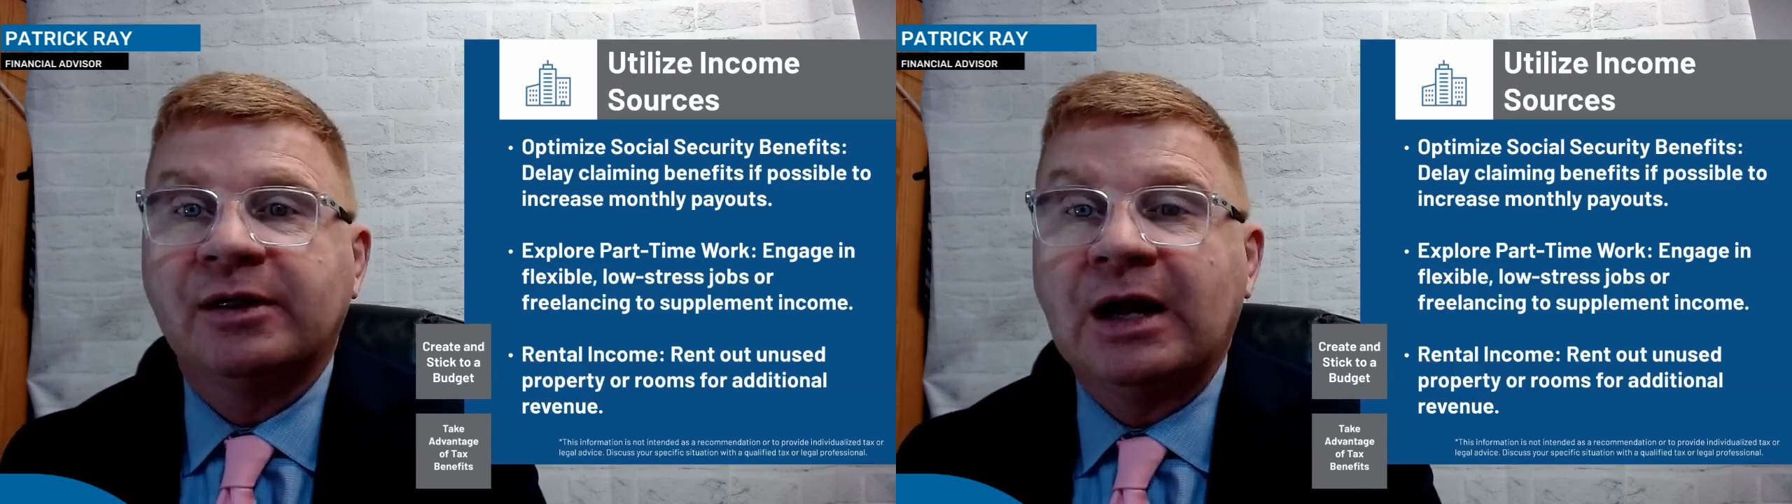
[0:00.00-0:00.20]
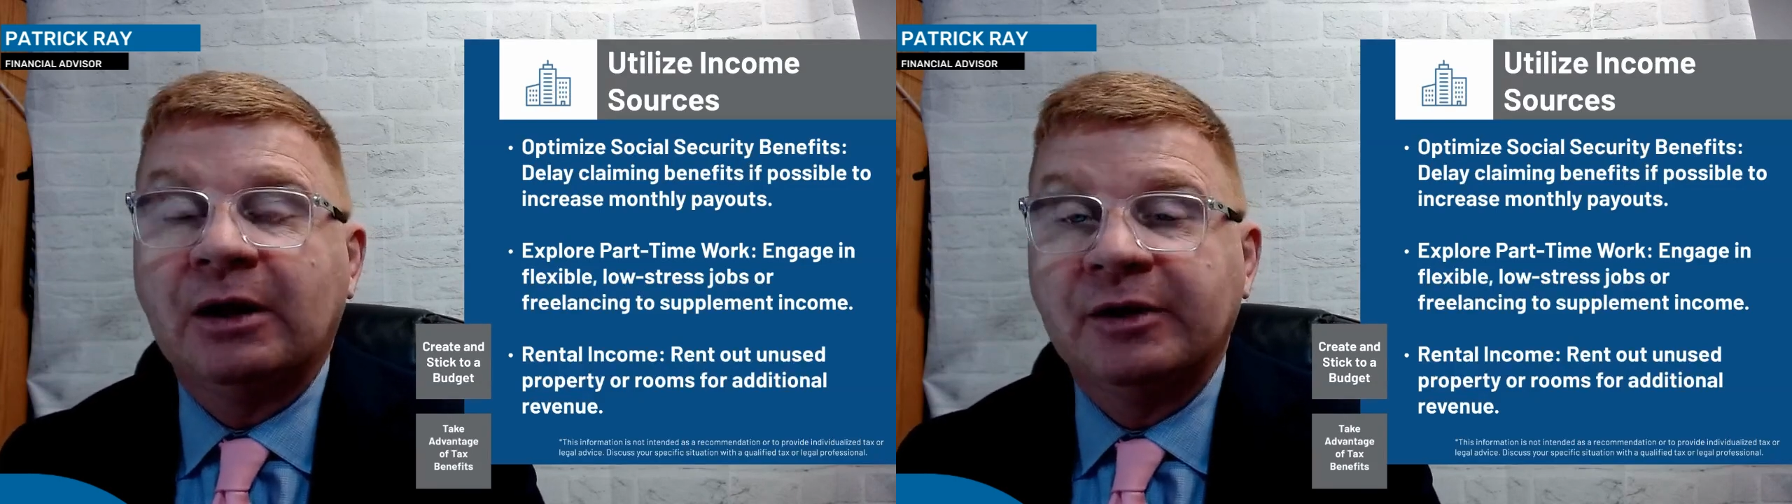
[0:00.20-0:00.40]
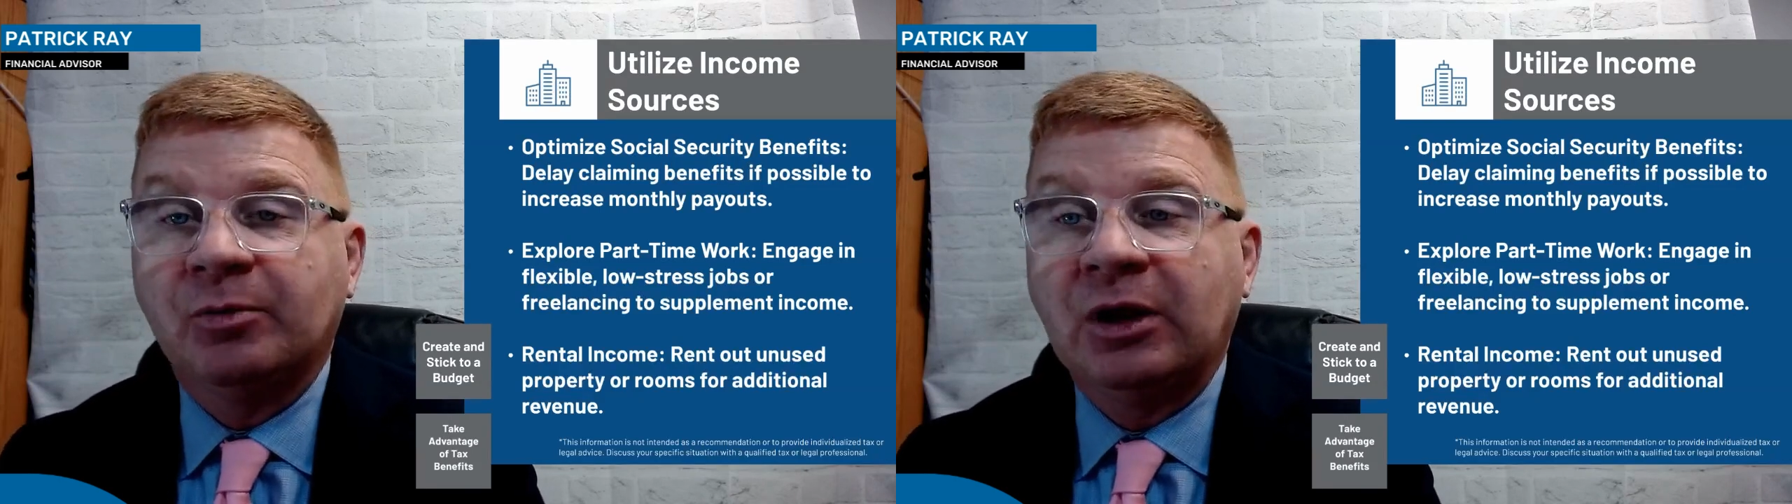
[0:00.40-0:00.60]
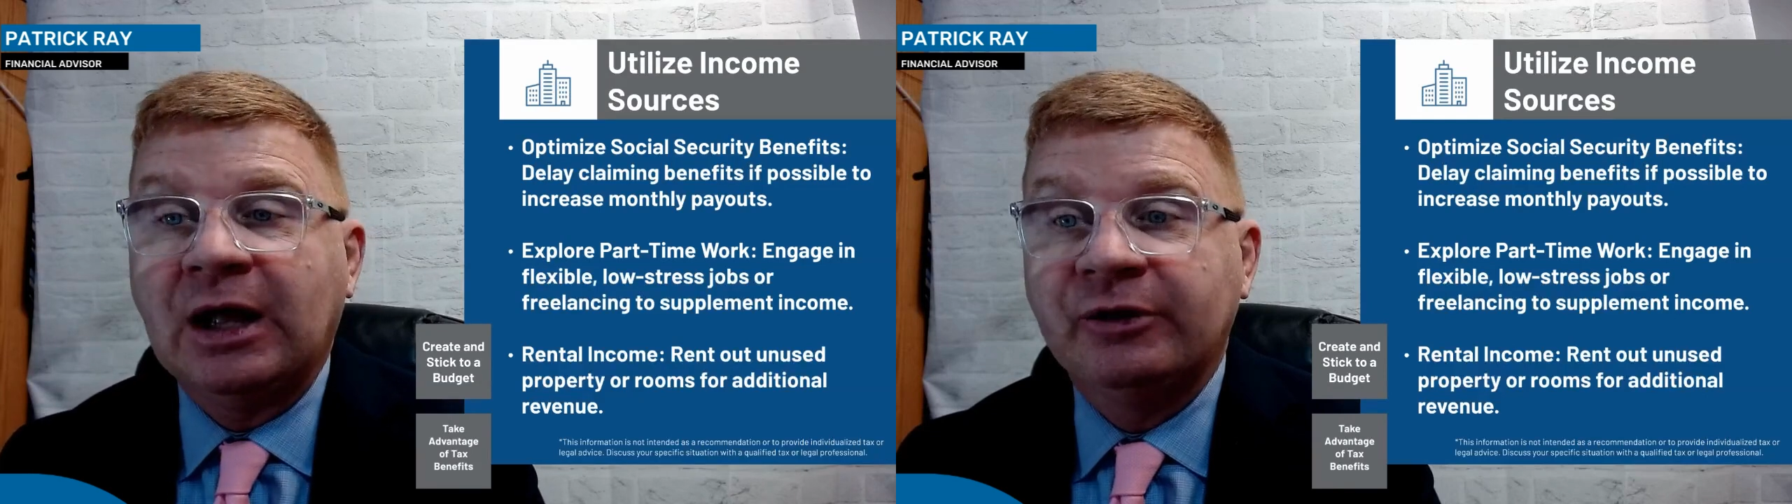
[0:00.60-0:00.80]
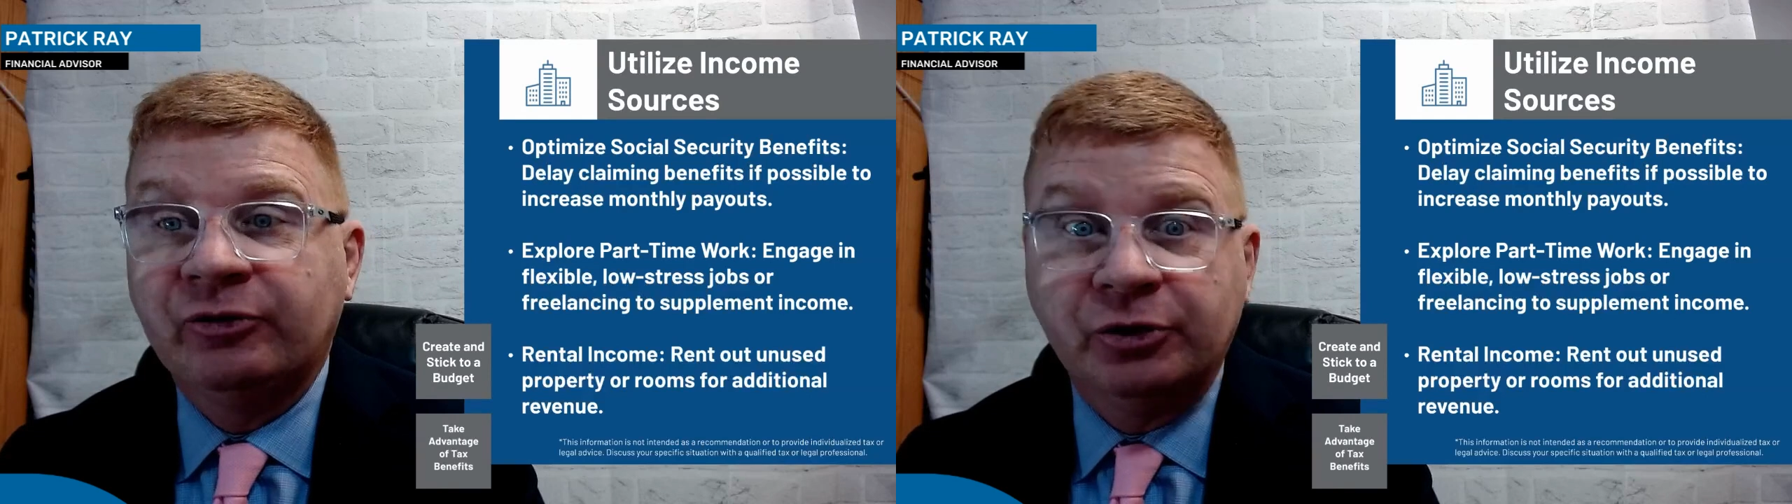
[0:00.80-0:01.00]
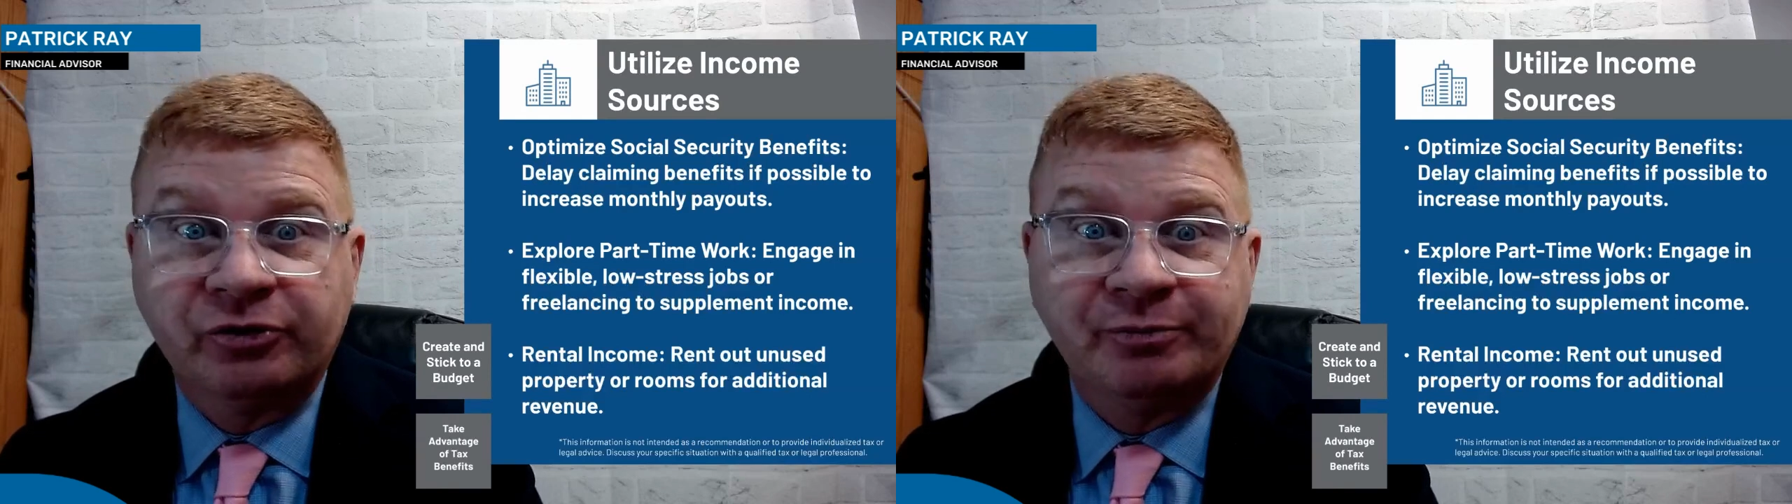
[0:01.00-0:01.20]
how they apply to your